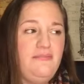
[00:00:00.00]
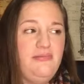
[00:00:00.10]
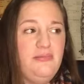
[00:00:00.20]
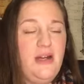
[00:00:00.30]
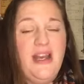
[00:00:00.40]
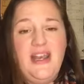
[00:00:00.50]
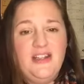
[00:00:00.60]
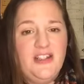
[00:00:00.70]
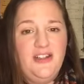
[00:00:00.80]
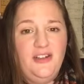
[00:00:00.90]
I
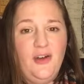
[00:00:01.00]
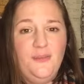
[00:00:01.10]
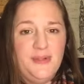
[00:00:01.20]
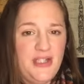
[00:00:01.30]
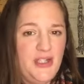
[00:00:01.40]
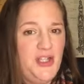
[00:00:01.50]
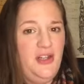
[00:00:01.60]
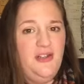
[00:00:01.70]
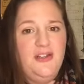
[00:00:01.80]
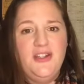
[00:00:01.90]
enter
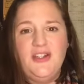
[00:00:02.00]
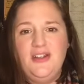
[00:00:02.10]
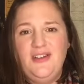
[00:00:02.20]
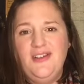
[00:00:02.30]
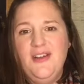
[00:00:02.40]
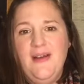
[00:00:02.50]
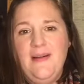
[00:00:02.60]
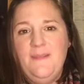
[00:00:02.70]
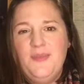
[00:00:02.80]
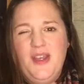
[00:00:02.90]
competitions and
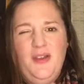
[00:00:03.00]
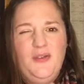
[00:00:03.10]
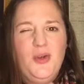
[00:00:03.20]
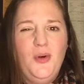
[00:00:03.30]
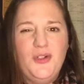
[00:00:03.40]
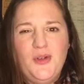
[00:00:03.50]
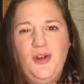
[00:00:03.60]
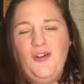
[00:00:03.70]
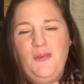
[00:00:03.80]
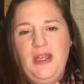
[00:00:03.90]
go talk to a lot
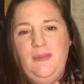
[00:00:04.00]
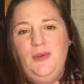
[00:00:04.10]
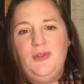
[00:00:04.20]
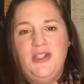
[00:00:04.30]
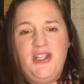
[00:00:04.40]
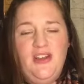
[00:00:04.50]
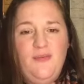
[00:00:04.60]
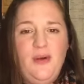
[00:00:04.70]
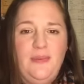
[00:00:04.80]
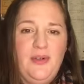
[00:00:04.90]
of people to see if
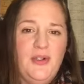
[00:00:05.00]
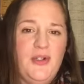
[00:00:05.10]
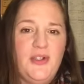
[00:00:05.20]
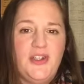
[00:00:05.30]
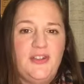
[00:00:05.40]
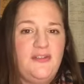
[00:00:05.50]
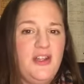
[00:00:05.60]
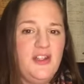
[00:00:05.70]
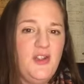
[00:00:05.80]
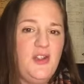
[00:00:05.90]
my products are, are
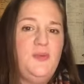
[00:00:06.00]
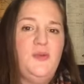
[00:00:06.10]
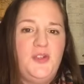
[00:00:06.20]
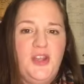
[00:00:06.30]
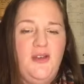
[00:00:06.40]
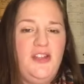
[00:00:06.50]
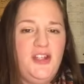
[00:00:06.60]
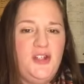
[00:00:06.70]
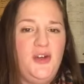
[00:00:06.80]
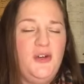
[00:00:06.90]
suitable to go in their
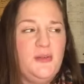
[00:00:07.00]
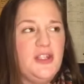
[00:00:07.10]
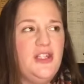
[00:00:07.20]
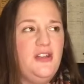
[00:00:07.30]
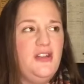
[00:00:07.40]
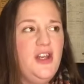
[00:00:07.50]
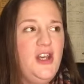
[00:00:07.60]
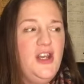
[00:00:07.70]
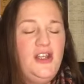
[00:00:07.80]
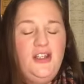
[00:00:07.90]
shops. And
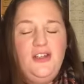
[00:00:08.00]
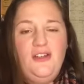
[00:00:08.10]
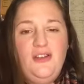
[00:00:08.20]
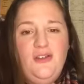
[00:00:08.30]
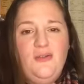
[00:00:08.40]
you'll